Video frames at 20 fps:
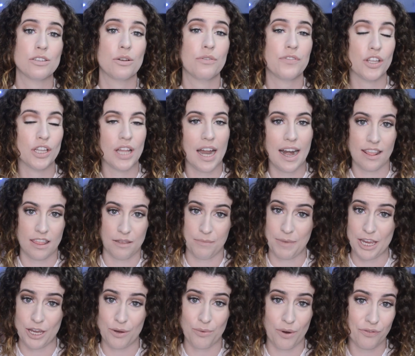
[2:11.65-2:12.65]
so if you're lighter than
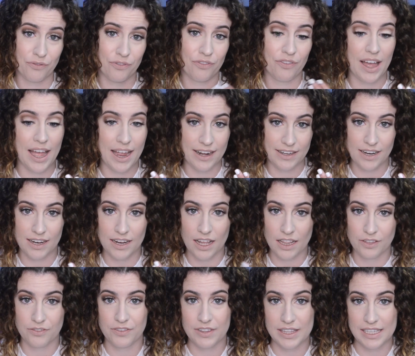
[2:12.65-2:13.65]
me, you won't find a
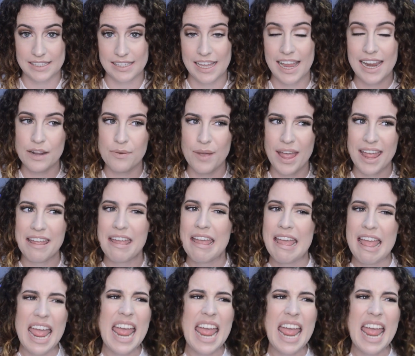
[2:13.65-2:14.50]
color for this anyway,